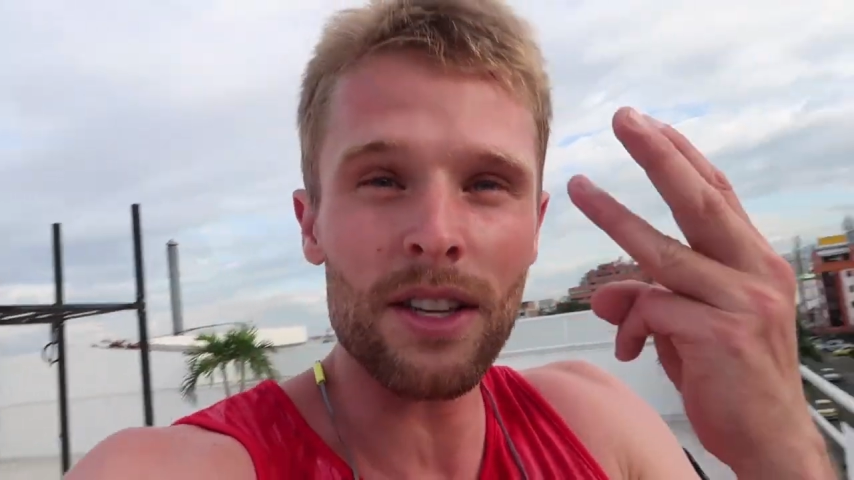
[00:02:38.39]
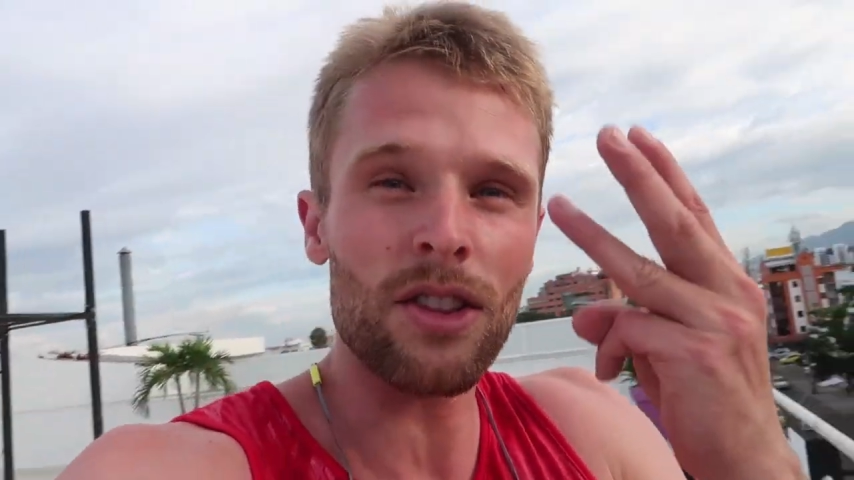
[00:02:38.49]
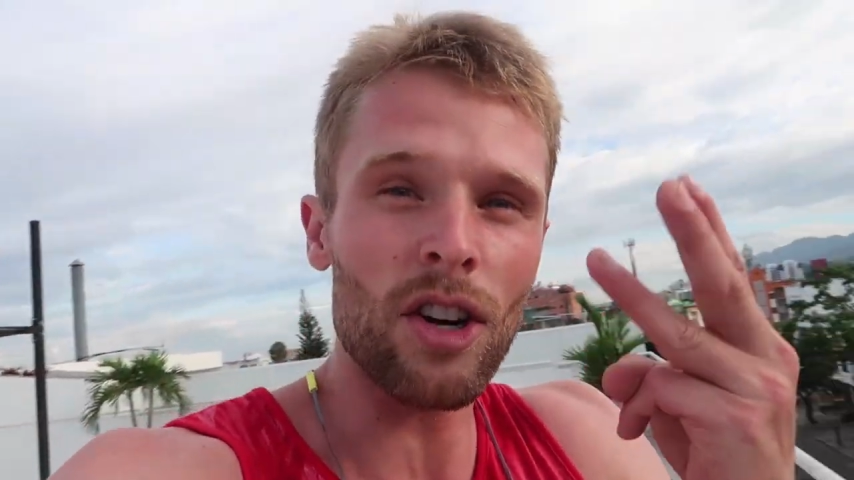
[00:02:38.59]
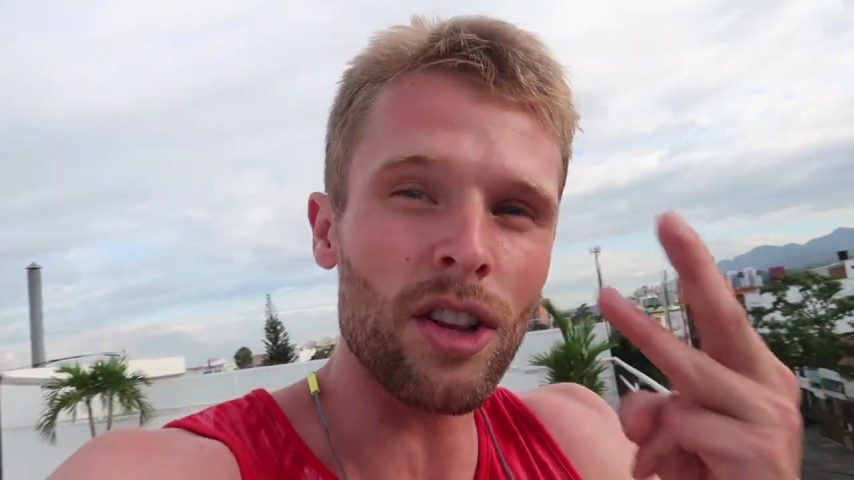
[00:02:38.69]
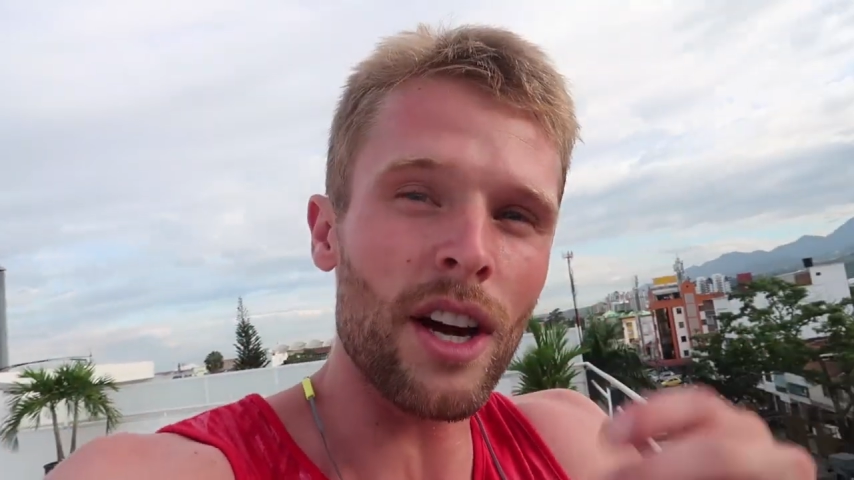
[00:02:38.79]
It's the
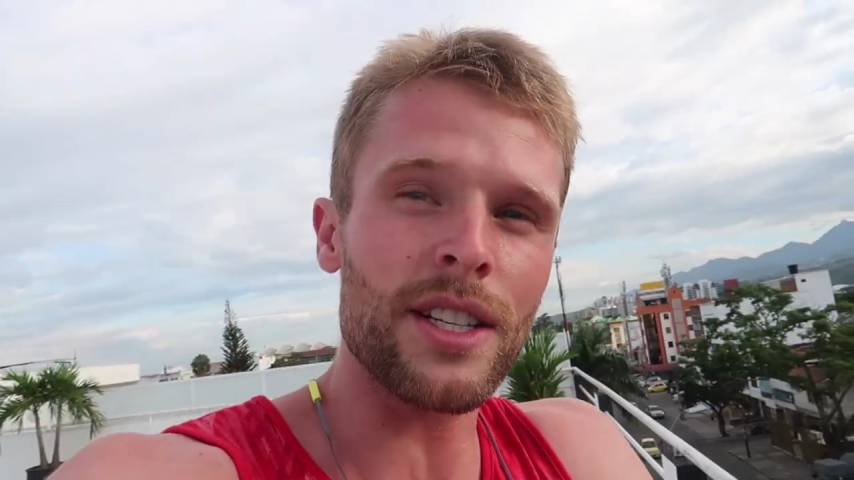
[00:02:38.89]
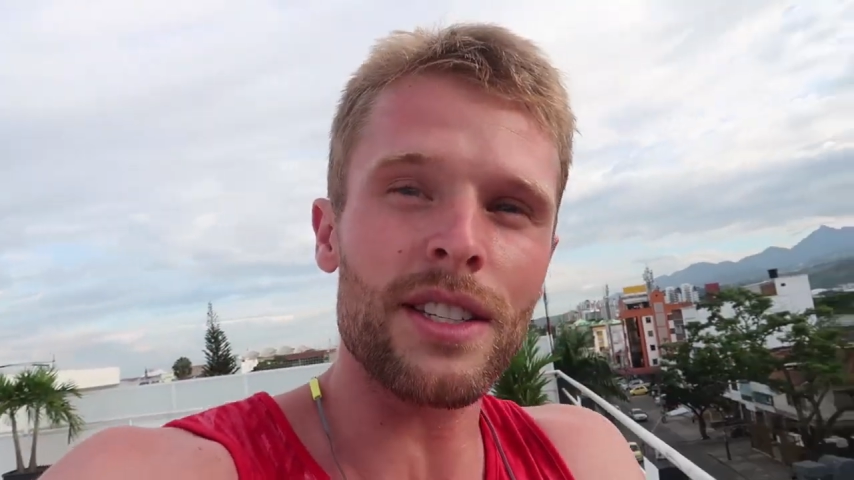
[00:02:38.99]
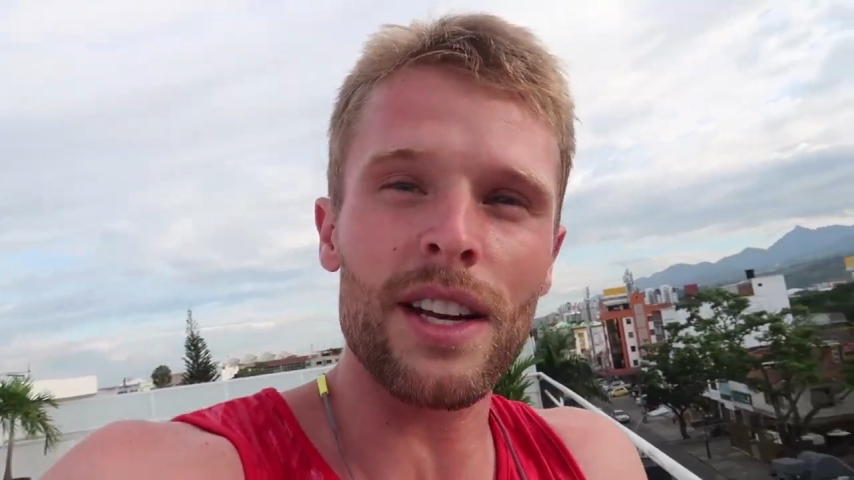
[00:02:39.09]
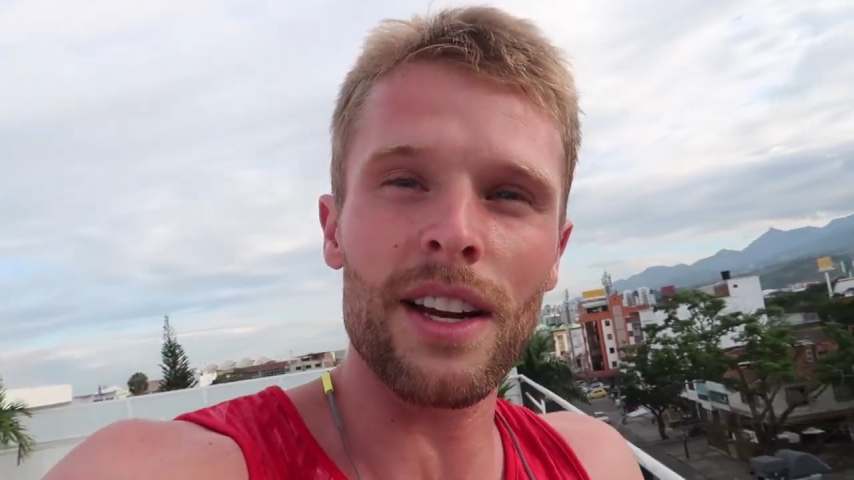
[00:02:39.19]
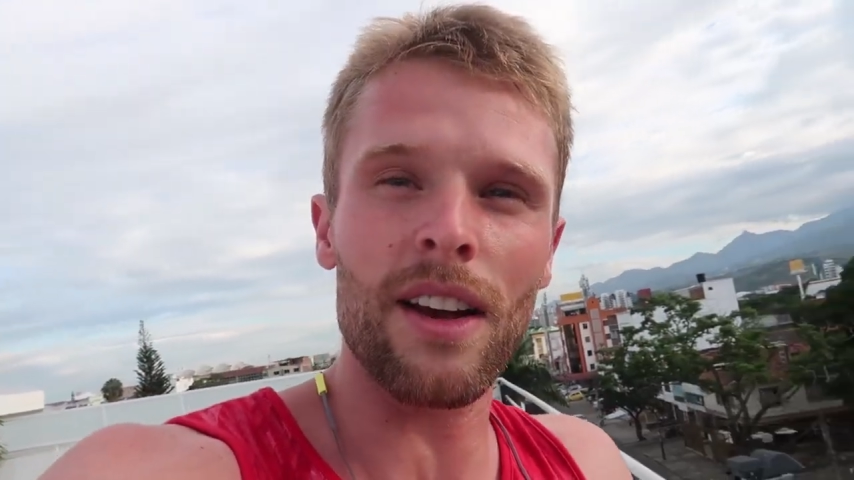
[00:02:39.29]
third
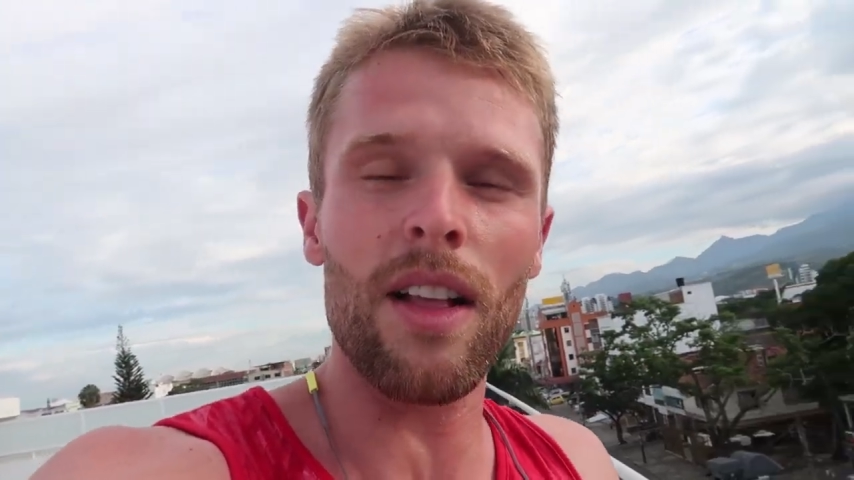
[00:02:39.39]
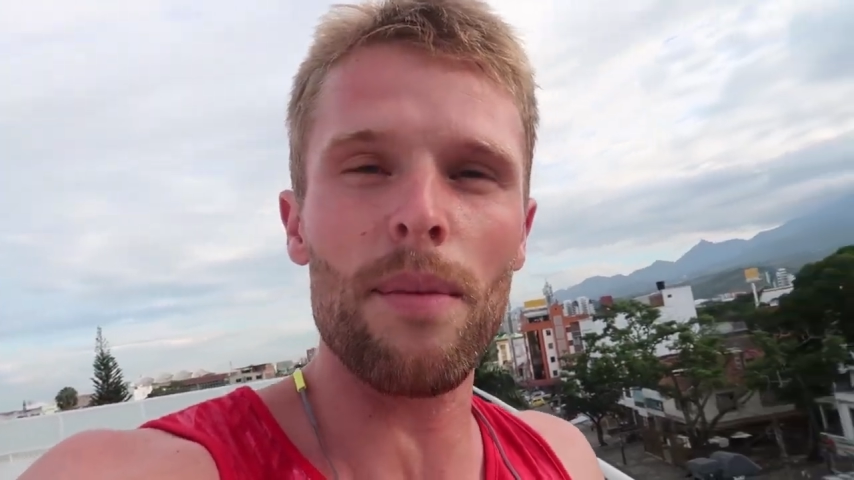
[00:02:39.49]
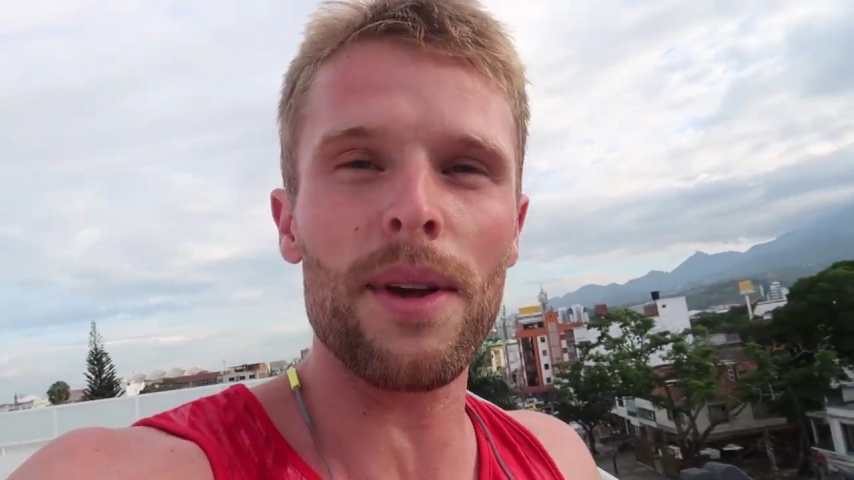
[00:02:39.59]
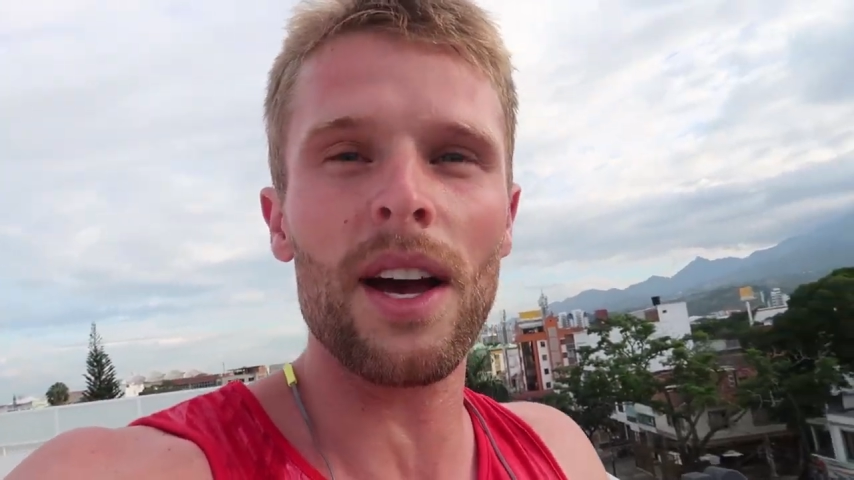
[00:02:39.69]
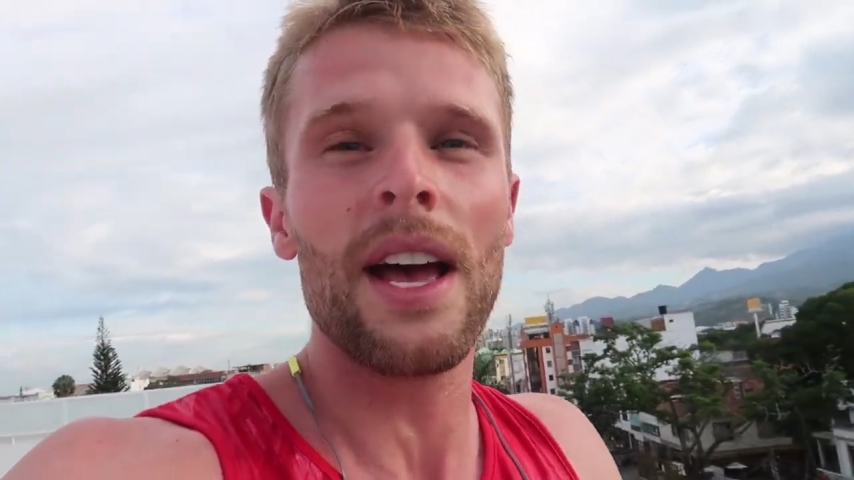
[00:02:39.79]
largest city in
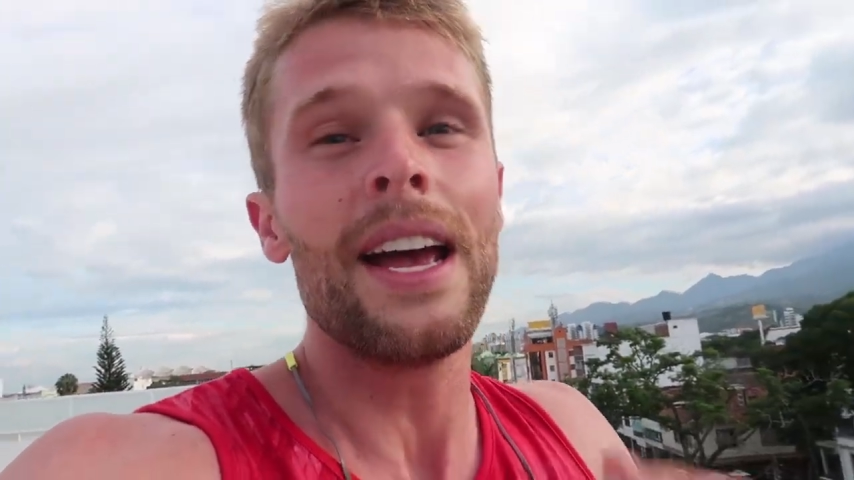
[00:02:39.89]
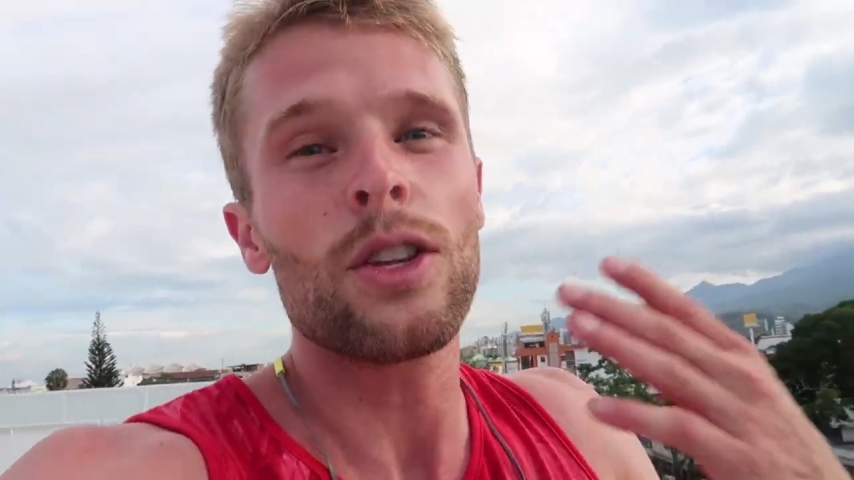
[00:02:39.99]
Colombia.